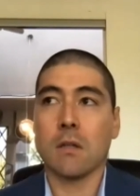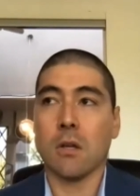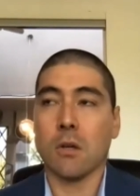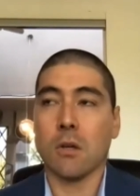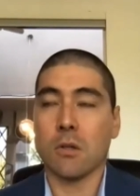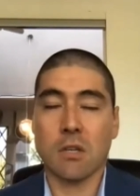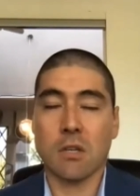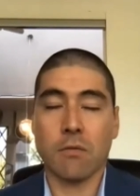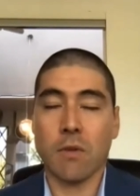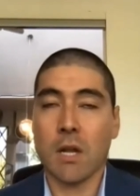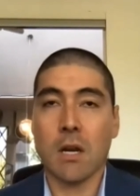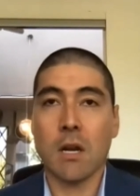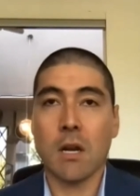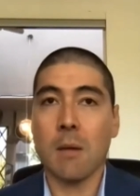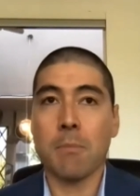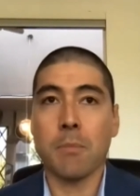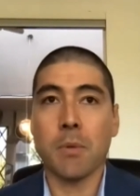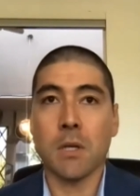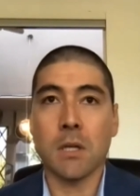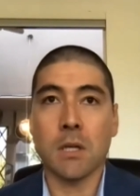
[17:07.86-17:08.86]
have ended
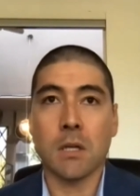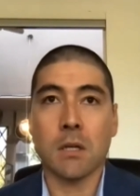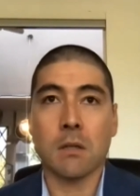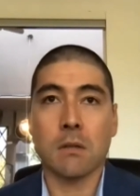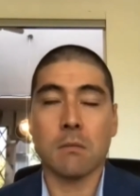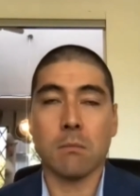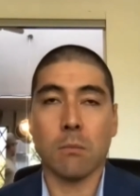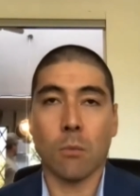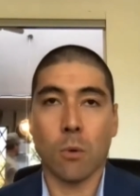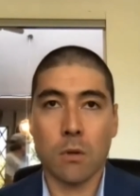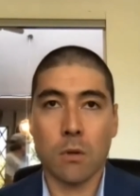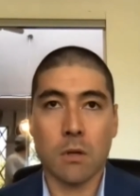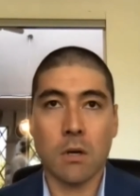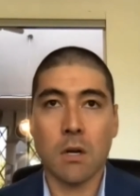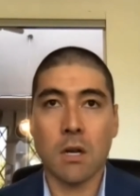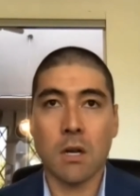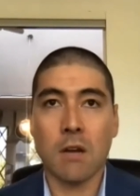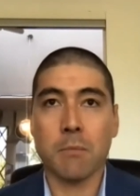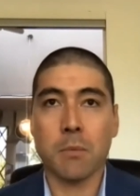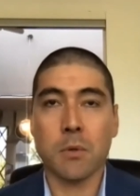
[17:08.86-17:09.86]
up being more than
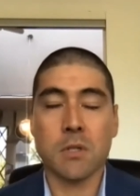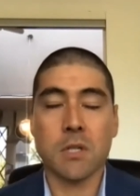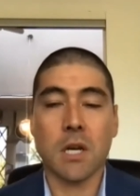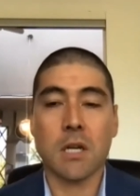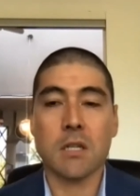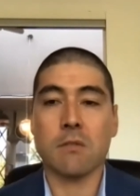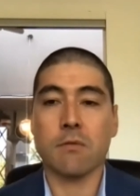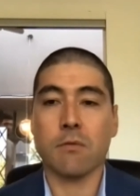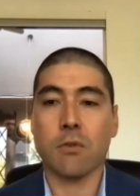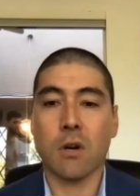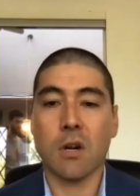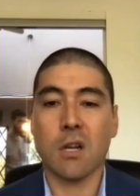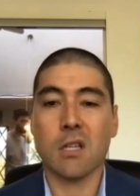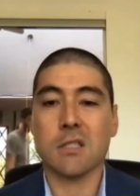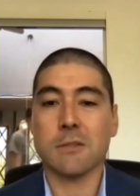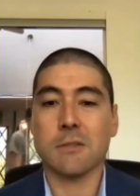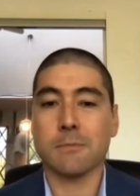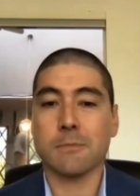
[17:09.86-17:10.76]
enough protection for us.